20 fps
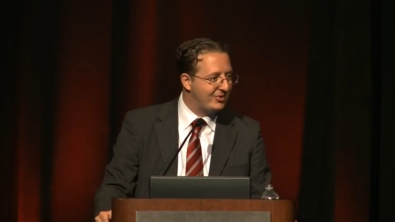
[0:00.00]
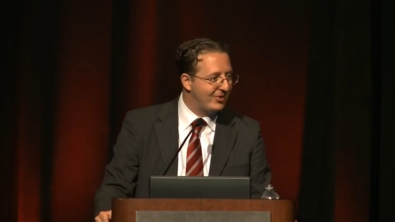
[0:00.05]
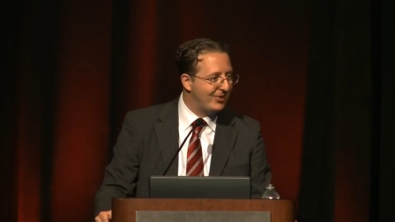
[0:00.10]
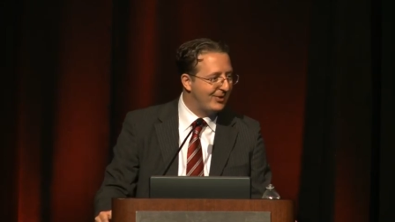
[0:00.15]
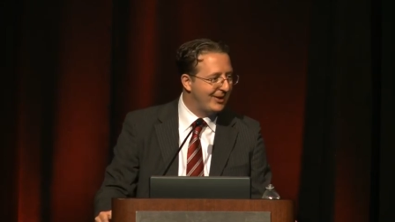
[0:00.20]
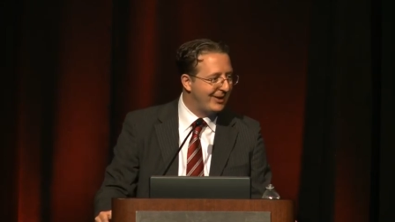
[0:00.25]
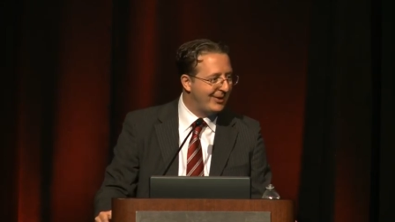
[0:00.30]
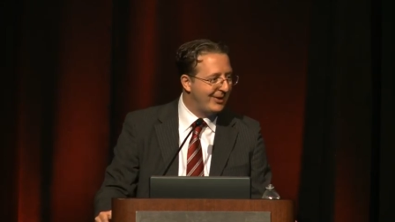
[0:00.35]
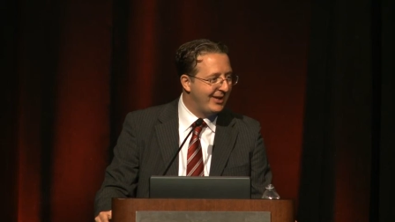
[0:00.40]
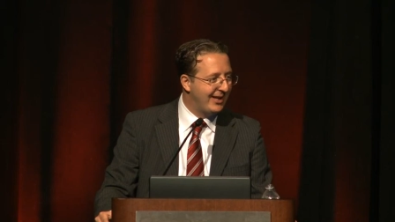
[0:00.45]

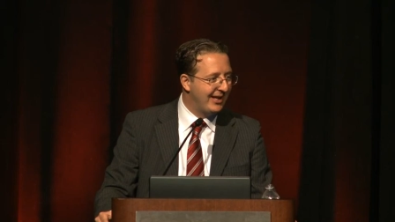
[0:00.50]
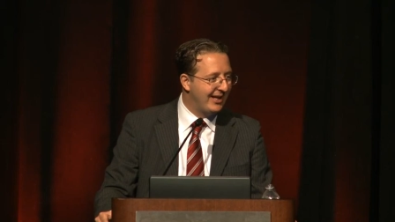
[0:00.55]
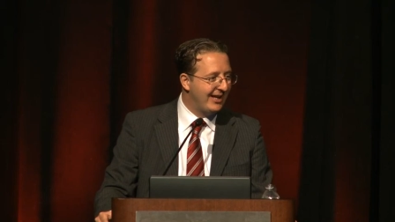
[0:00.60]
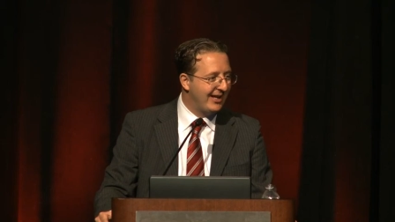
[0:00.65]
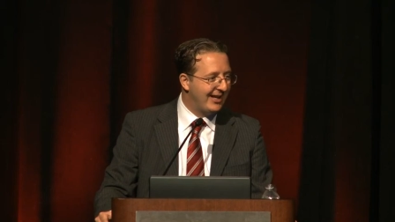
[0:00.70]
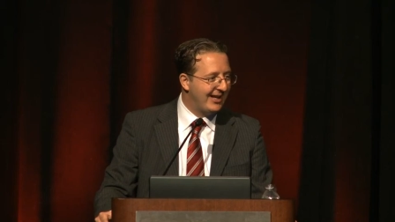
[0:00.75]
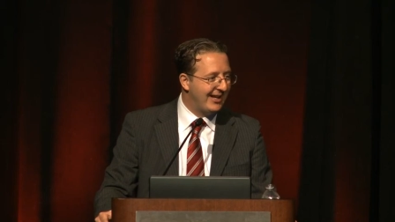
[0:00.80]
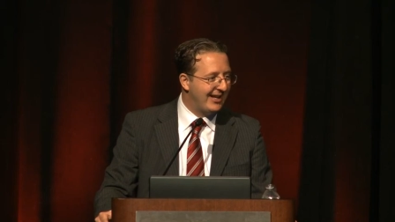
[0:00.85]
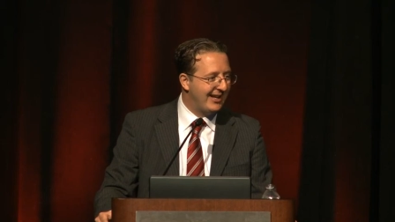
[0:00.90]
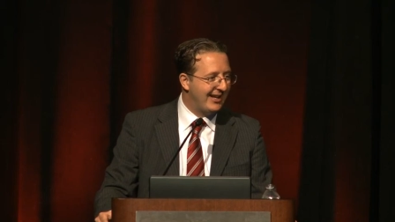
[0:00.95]

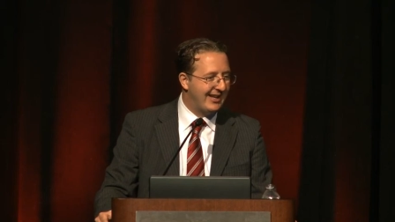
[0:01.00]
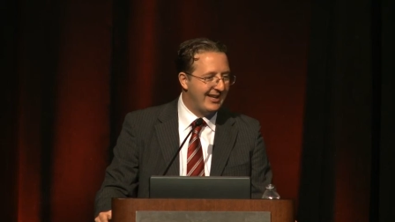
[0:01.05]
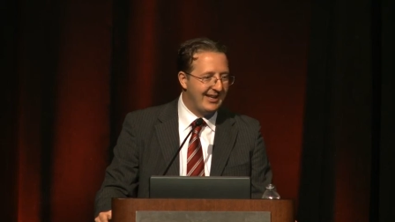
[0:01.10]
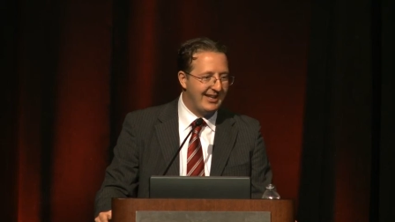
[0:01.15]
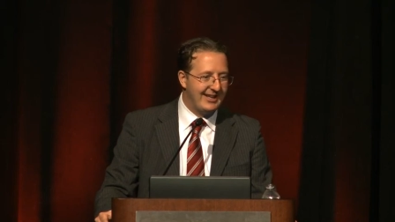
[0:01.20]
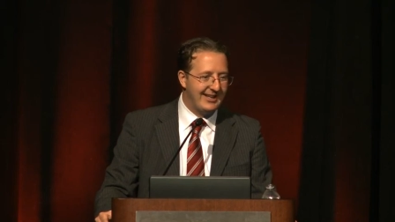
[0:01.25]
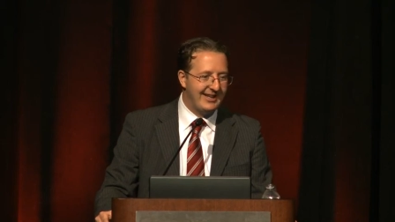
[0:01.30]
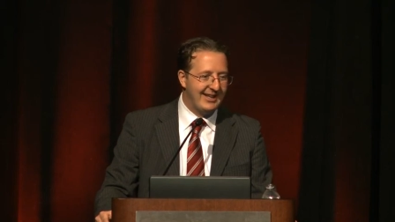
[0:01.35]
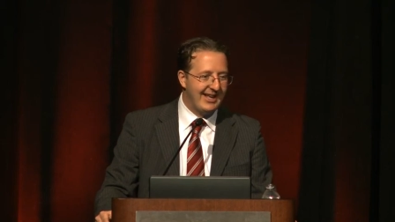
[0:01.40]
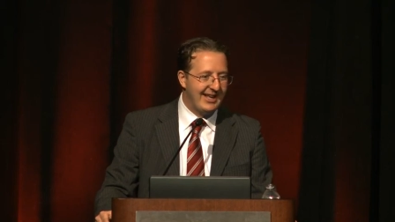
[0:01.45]

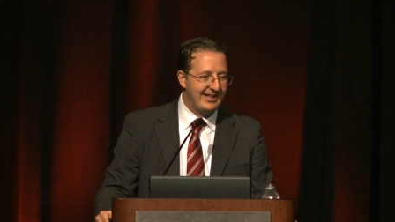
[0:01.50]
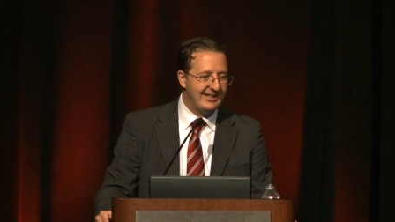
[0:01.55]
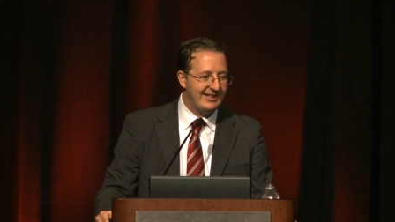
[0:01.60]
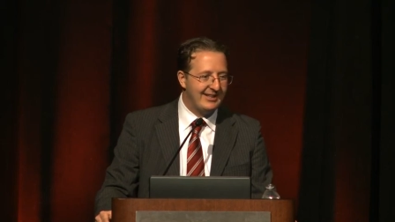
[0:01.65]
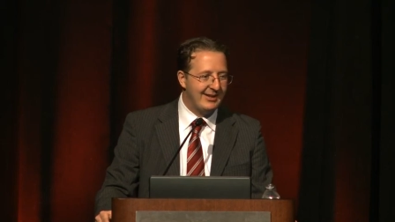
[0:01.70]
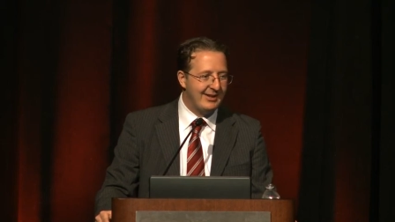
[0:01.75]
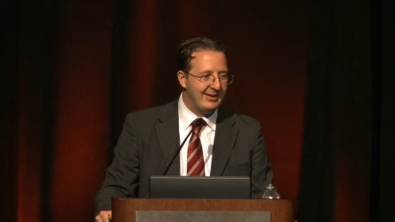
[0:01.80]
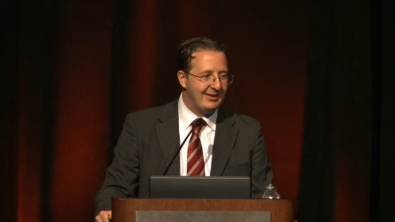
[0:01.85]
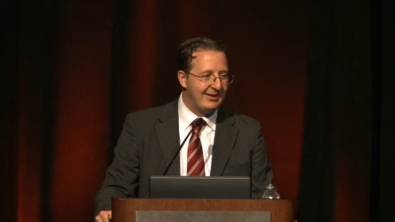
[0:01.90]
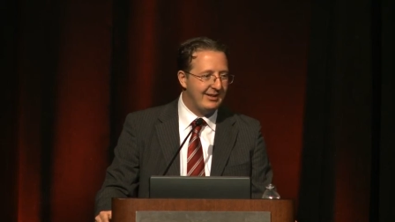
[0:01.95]
and
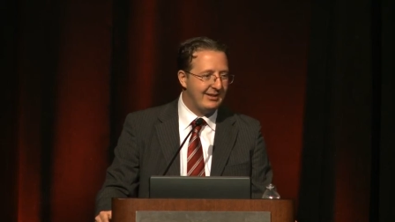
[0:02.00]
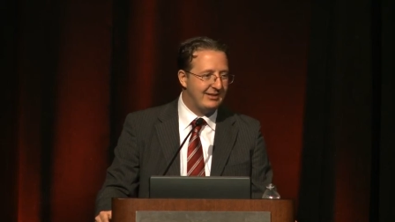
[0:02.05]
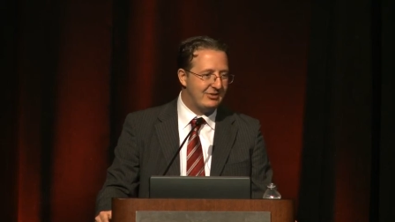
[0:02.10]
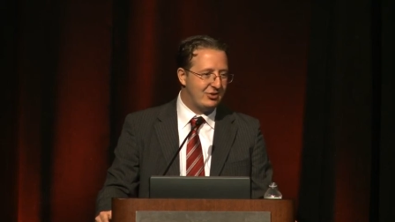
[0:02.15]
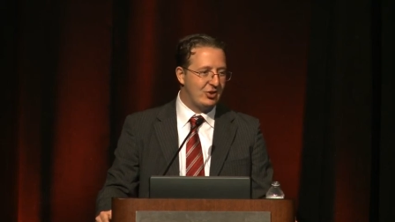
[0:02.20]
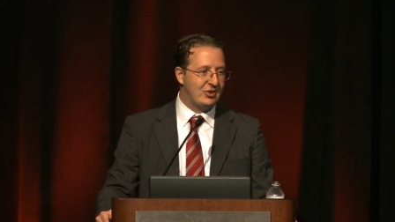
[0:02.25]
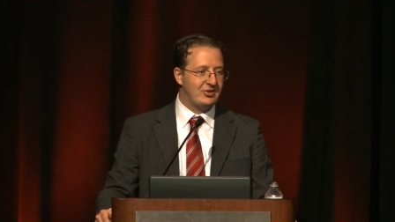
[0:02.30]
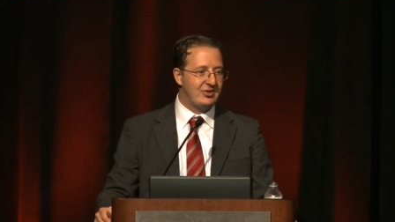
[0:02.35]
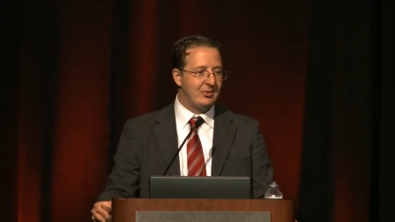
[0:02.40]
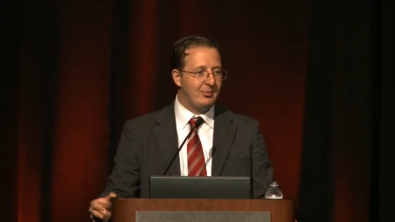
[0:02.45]

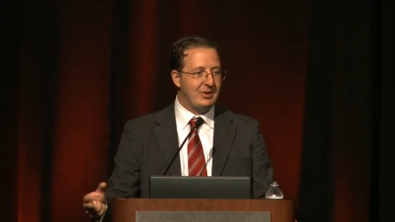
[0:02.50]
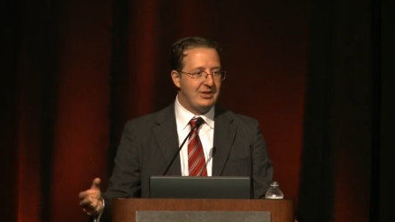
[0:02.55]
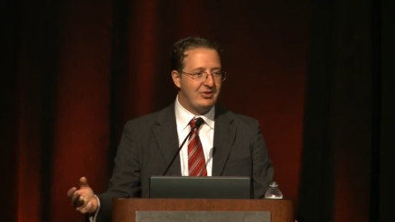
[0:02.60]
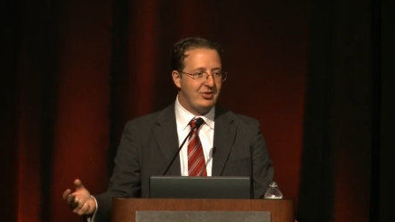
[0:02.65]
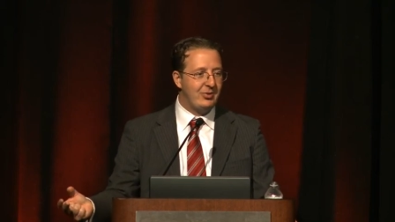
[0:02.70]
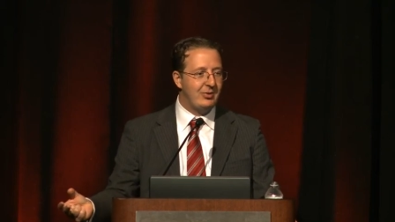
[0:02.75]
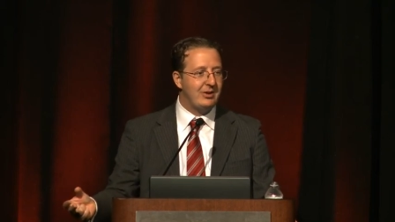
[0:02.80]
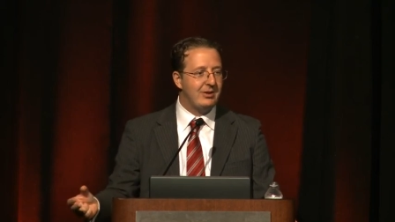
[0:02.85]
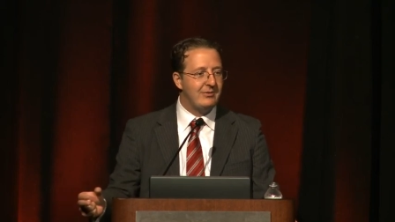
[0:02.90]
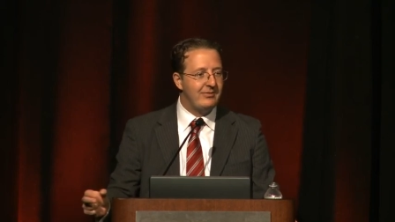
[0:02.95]
it'll be
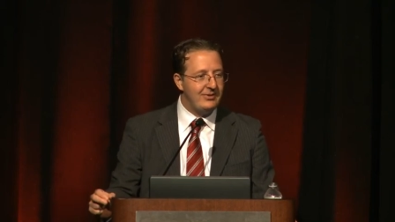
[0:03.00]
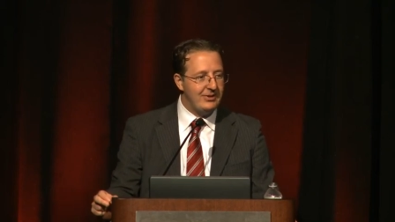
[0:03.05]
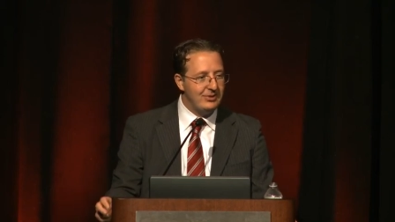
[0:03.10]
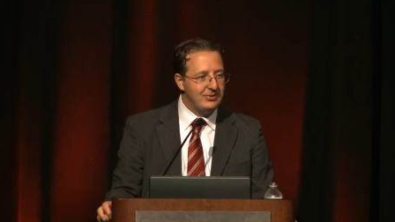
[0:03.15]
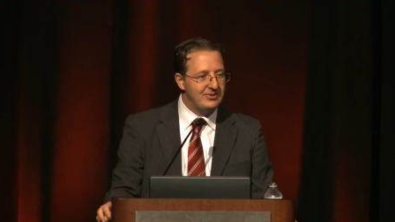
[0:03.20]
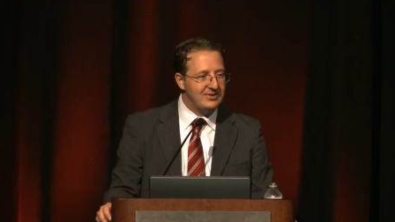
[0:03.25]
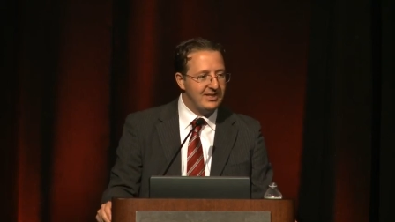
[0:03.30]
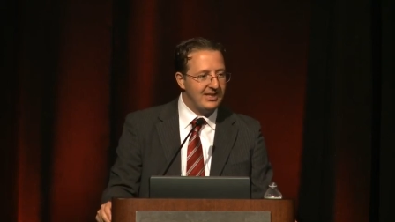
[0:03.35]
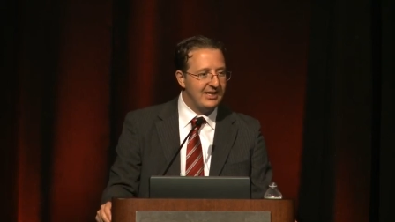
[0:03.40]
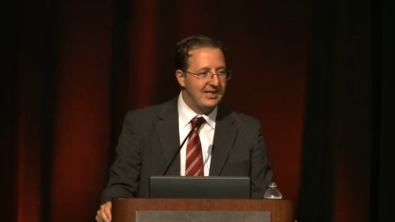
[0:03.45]
too
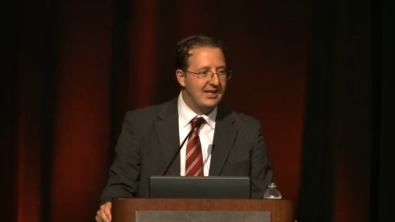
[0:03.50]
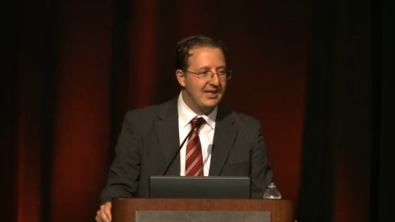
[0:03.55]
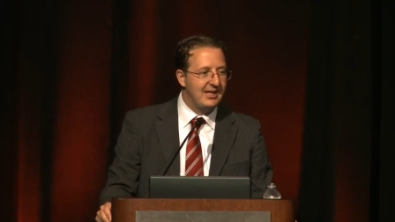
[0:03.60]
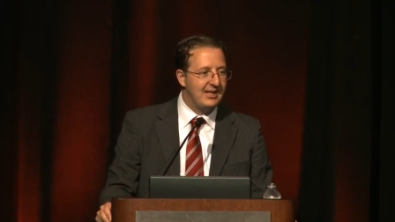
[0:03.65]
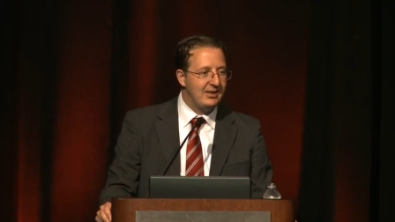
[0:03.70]
confusing.